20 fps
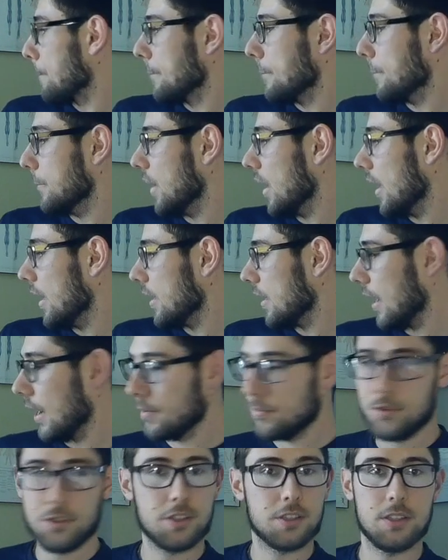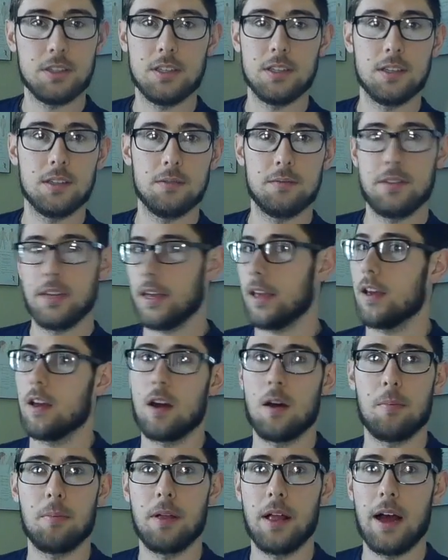But I'm just going to take a
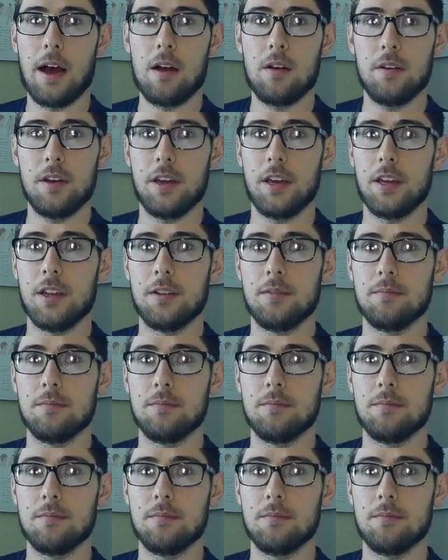couple out and